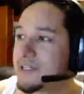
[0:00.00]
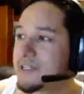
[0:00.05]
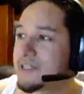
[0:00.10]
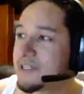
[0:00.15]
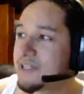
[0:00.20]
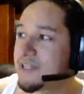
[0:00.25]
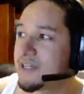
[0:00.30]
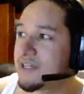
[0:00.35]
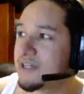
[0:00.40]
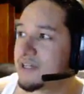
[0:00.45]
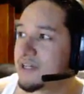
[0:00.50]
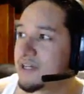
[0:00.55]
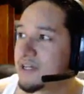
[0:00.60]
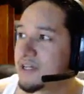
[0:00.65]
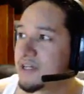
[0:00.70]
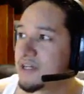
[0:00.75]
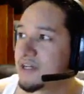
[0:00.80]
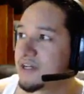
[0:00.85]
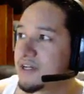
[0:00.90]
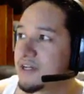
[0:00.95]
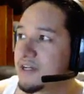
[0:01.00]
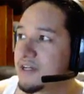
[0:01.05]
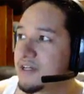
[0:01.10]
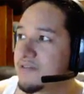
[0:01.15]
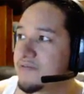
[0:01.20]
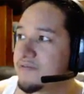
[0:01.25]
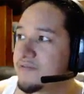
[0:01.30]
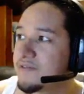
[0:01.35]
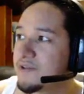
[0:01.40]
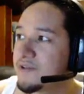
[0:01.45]
like I
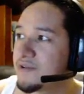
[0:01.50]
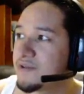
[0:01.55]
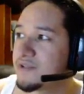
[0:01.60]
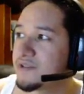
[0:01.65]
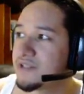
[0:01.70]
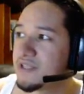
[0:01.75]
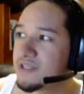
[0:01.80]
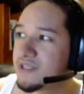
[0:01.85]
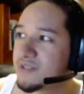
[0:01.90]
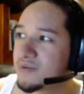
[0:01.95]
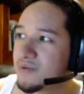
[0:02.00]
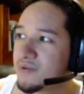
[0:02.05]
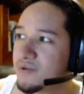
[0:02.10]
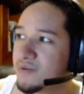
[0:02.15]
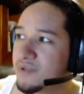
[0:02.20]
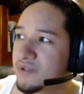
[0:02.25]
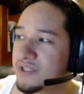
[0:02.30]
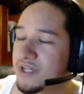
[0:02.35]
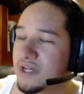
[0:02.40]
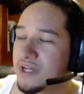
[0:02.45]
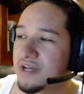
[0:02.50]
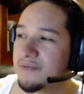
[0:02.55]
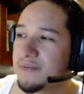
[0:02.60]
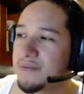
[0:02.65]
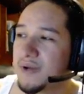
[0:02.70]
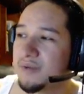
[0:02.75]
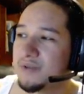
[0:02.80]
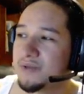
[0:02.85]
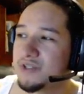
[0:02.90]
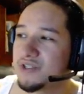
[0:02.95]
infused this one, which I
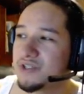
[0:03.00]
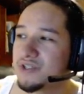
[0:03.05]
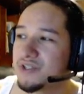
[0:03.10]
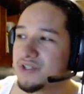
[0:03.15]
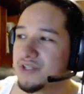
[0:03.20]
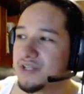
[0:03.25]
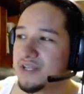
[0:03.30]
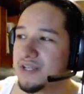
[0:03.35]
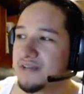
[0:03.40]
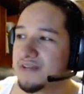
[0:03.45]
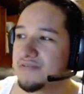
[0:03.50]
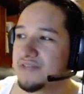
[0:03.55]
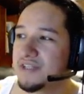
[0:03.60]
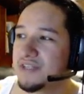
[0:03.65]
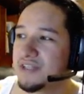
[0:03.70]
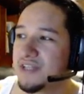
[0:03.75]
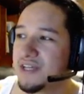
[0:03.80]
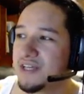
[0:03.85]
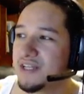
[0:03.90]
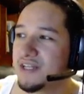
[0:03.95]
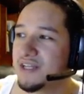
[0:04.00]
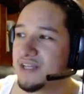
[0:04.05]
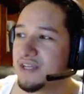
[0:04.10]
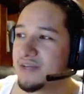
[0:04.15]
probably shouldn't have done that,